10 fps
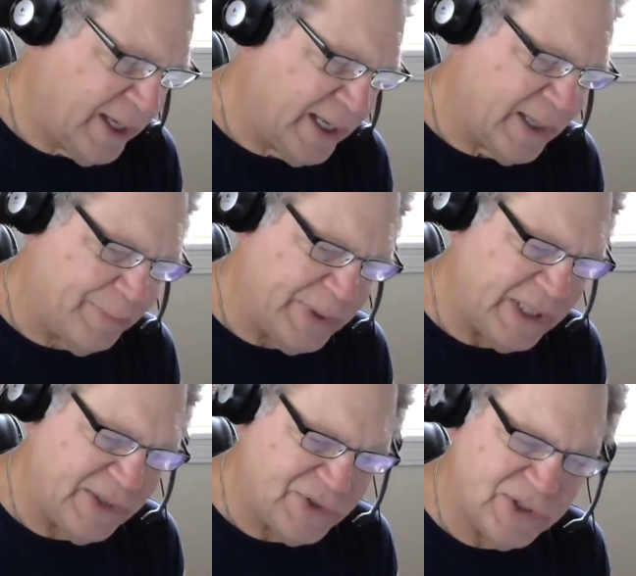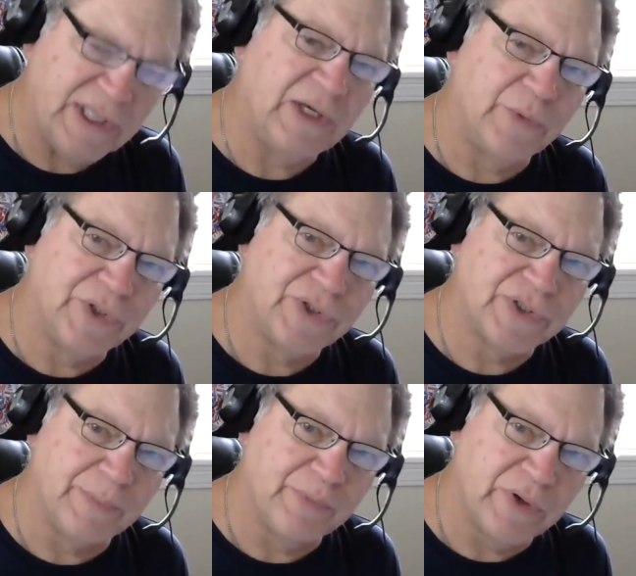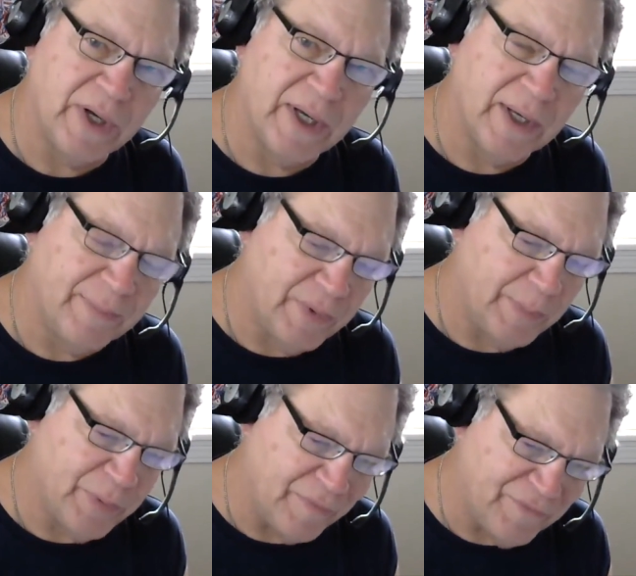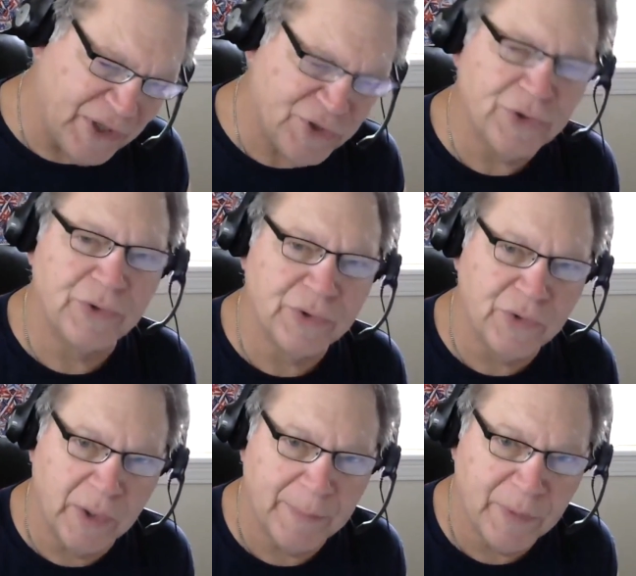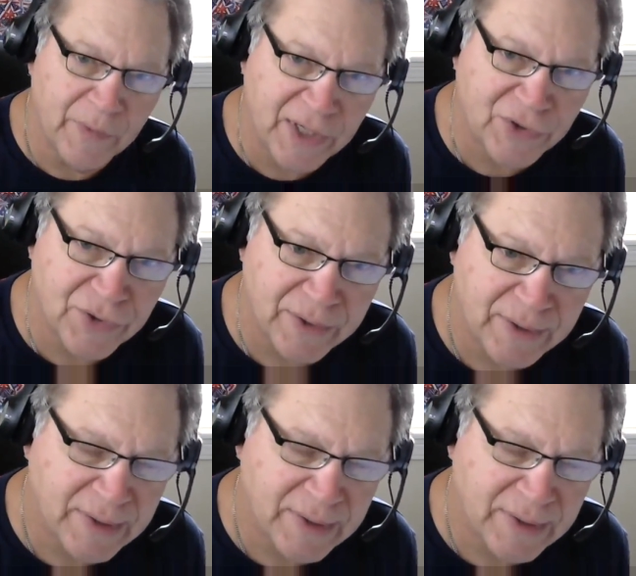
and a PC, which is a professional corporation,